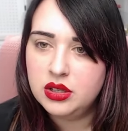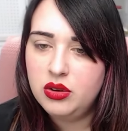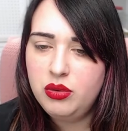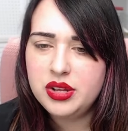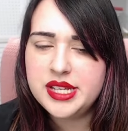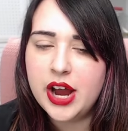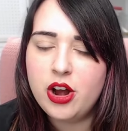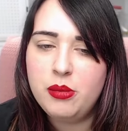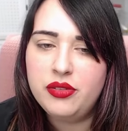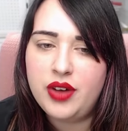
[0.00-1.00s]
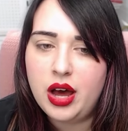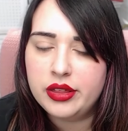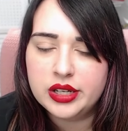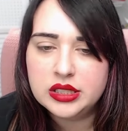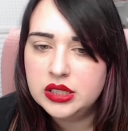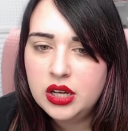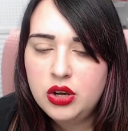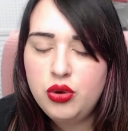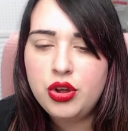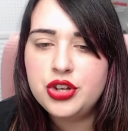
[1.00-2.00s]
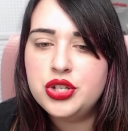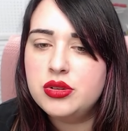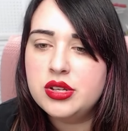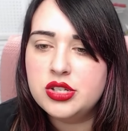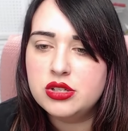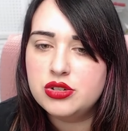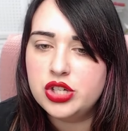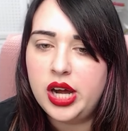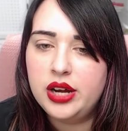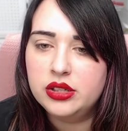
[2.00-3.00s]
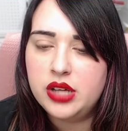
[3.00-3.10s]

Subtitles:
What a terrible father. Who could do this to their child,